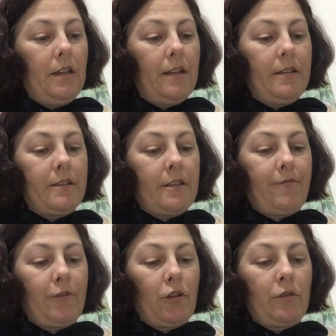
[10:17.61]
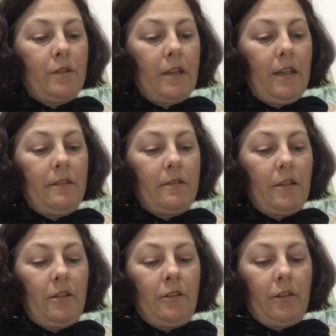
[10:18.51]
and there's different odds and ends
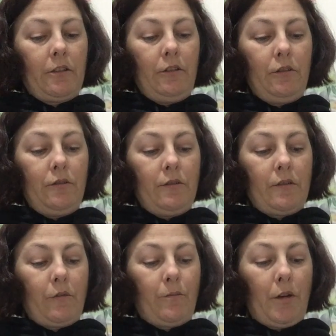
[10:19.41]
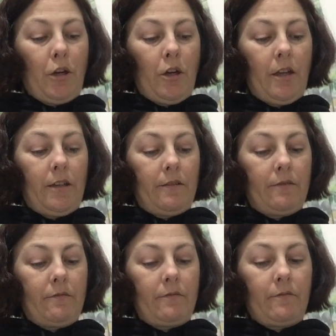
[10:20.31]
that you can use or buy,
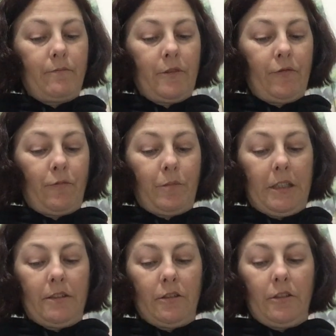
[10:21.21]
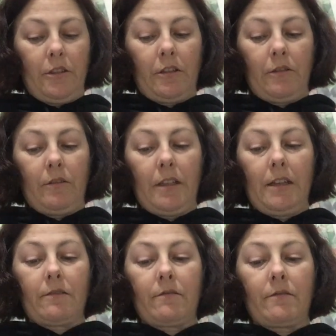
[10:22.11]
and different places you can
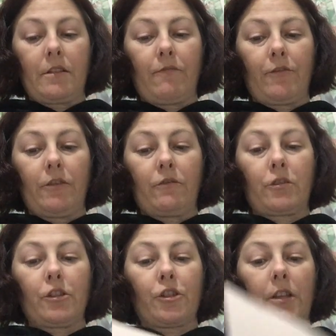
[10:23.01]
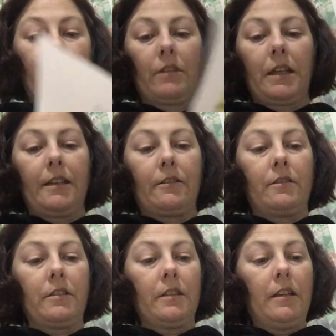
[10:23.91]
get different crochet
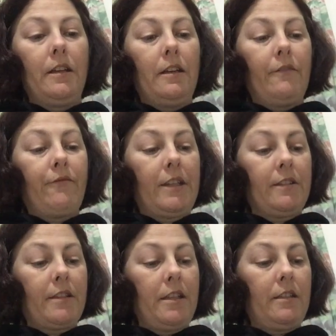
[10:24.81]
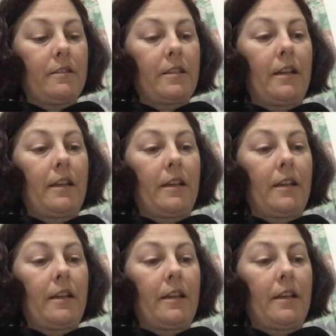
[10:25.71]
related fun things.